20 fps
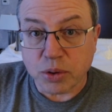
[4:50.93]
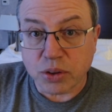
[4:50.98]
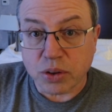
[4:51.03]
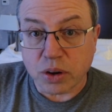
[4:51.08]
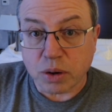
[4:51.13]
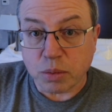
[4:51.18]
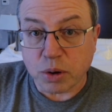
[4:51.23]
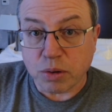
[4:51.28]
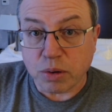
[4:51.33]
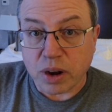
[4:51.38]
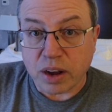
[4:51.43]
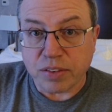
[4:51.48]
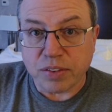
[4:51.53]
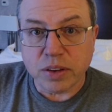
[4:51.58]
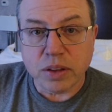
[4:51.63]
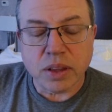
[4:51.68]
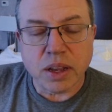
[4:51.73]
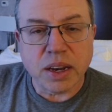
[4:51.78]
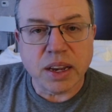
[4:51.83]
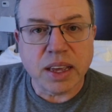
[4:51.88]
It's going to be rough.
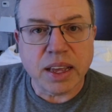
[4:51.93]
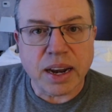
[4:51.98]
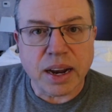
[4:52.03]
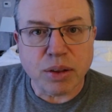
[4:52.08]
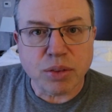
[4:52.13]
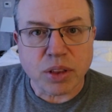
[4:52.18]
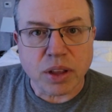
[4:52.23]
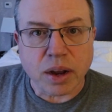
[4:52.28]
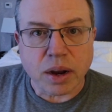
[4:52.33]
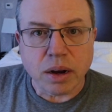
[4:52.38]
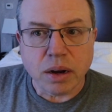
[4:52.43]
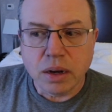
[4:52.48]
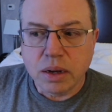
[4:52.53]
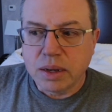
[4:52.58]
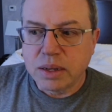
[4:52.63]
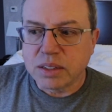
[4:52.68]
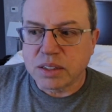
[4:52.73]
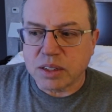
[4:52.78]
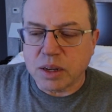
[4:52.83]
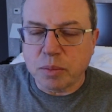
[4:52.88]
And then you get out there,
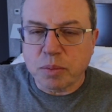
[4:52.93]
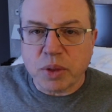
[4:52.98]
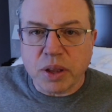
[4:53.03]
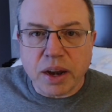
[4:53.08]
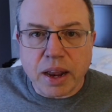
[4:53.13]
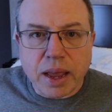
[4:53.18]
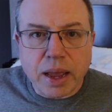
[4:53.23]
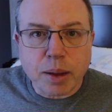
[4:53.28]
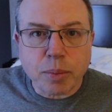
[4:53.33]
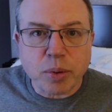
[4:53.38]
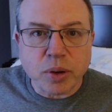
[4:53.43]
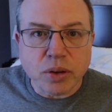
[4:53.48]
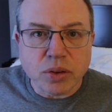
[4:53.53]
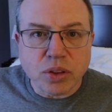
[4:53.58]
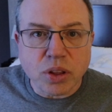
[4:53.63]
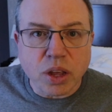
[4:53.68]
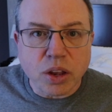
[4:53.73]
something happens.